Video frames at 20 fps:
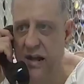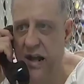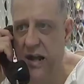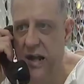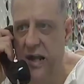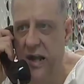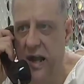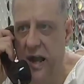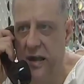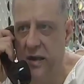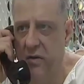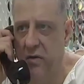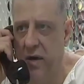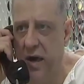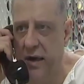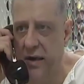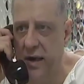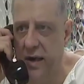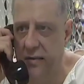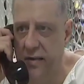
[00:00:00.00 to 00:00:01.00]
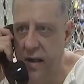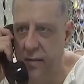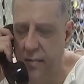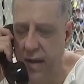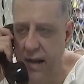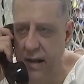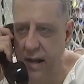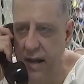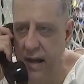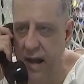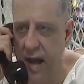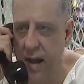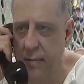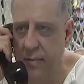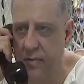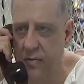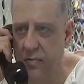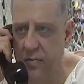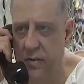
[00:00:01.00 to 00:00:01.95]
And he had no idea that made it capital,